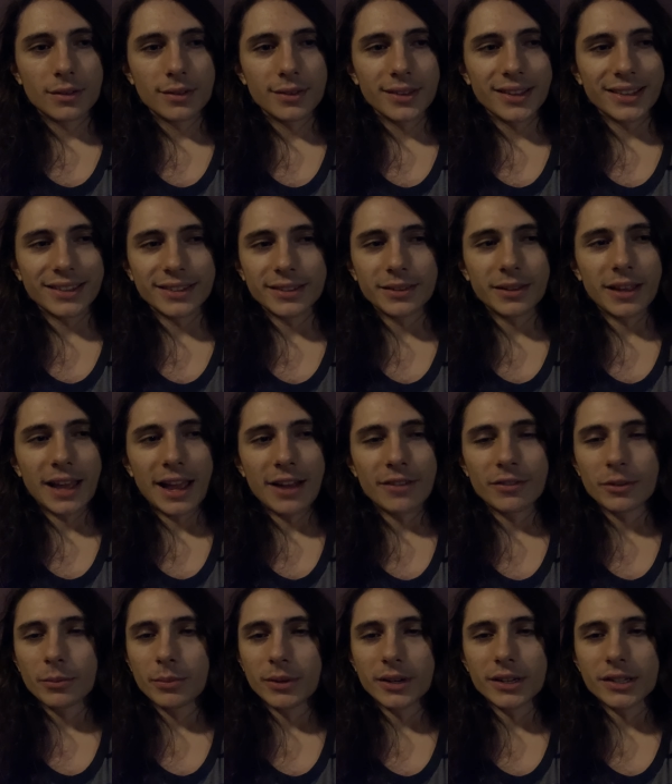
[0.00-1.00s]
like
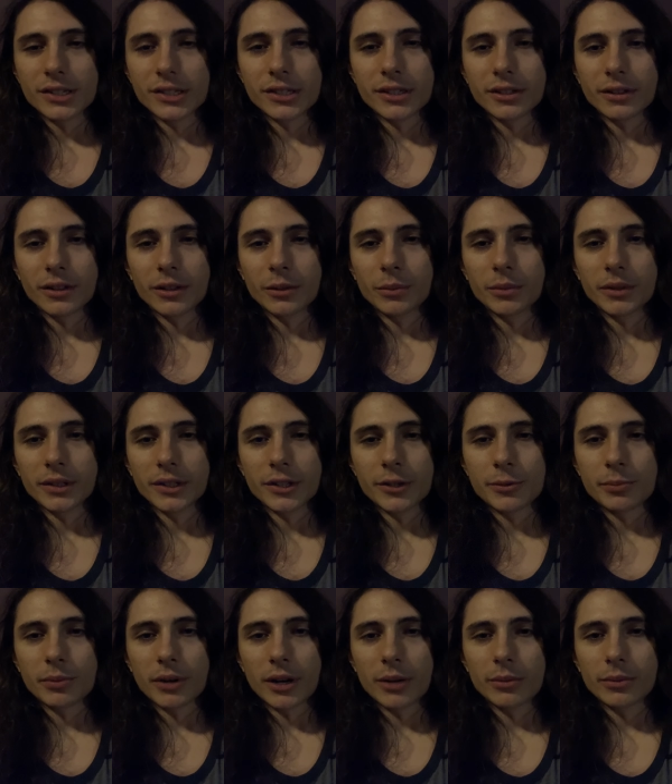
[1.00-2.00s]
everybody's dealing with this
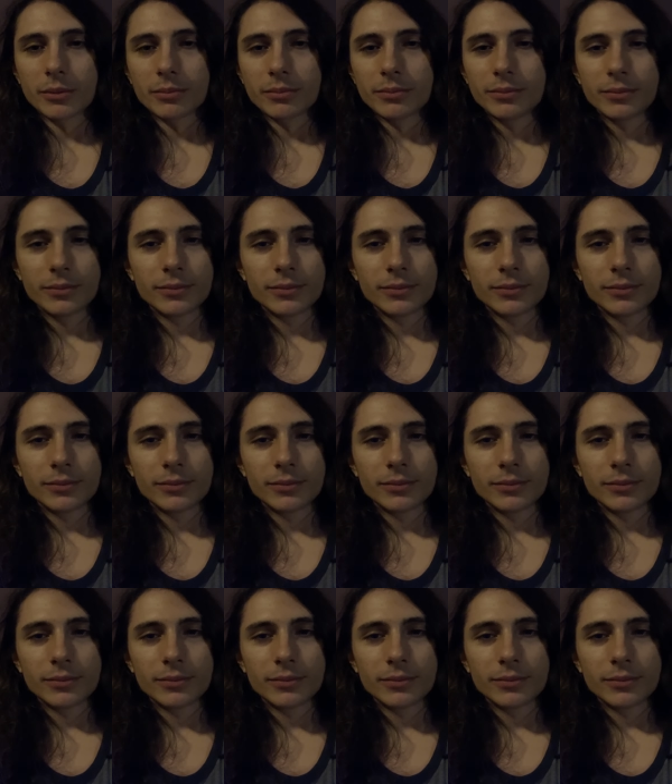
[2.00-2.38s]
problem